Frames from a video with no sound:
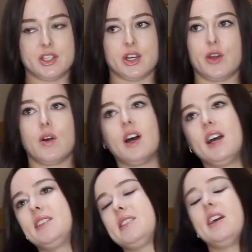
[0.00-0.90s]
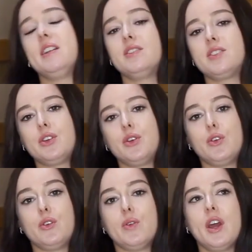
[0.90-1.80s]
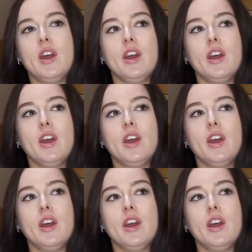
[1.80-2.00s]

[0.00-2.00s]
so I tend to